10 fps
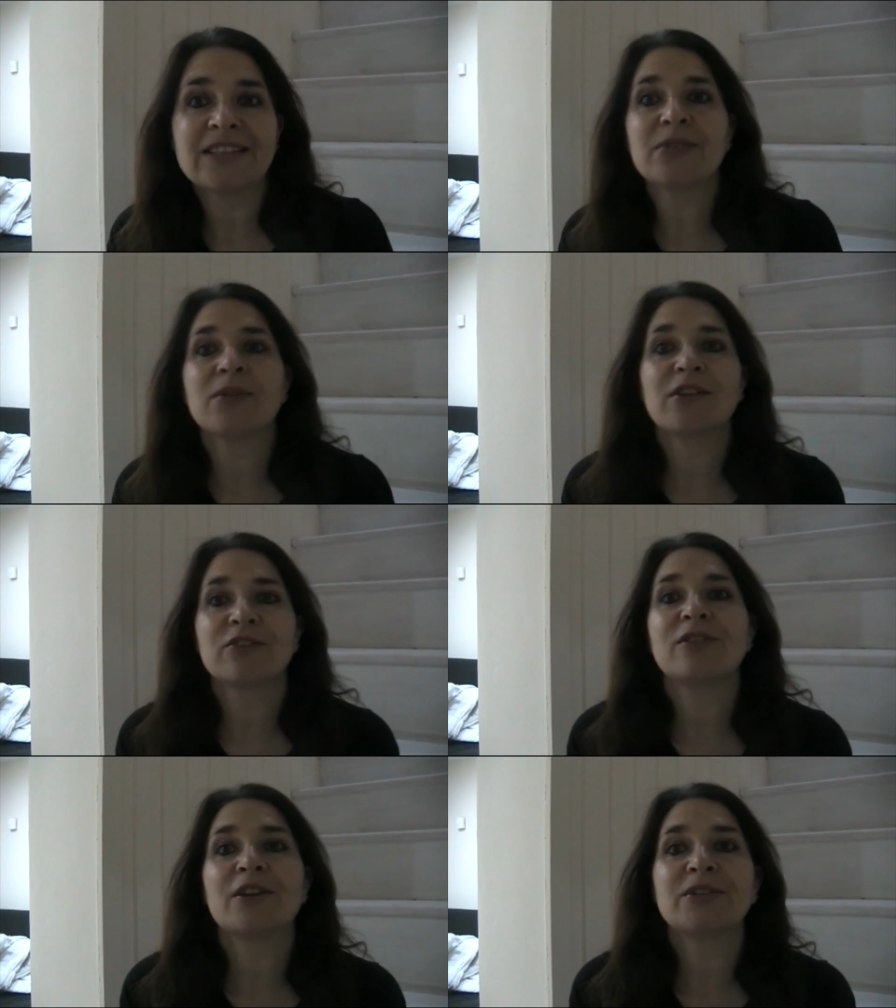so we get
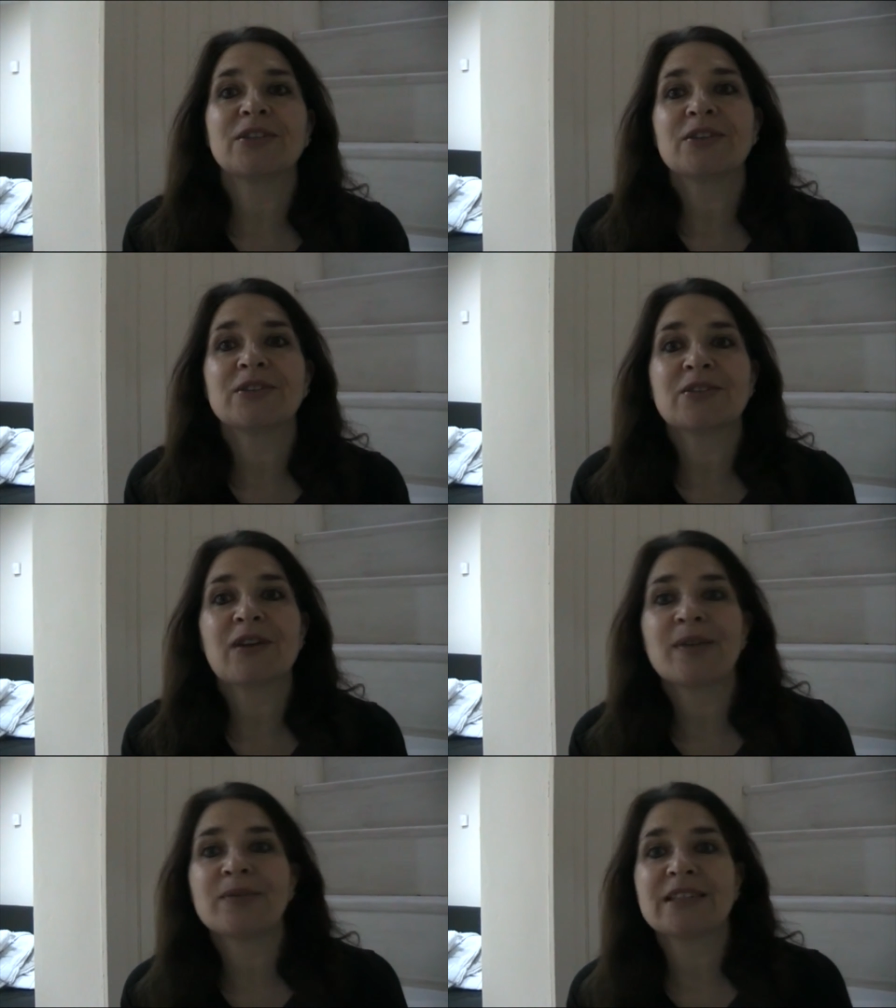through loads and loads of
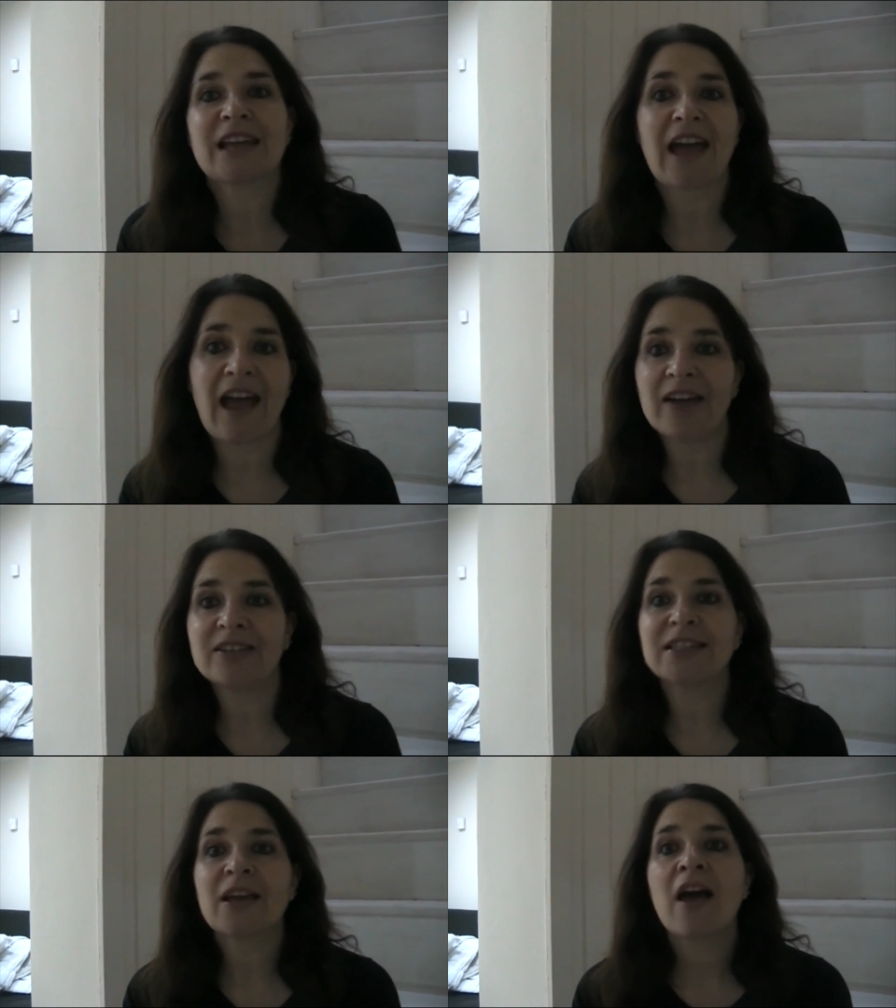grapes in our house.